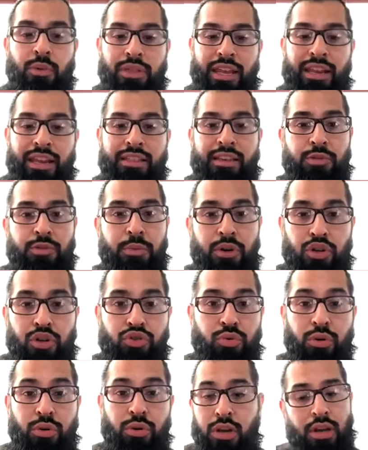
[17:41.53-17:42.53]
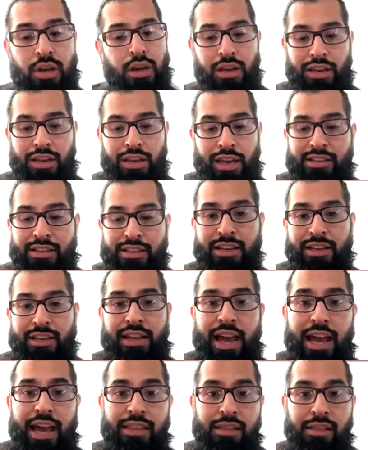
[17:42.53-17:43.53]
anything spiritual, not as a
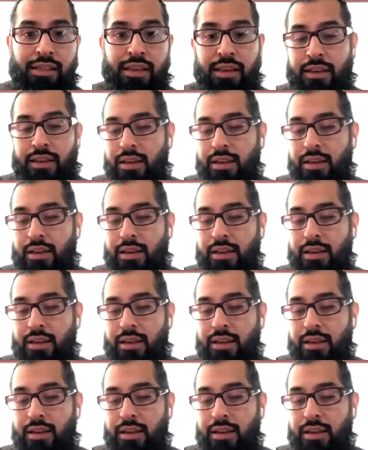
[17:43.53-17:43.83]
Catholic,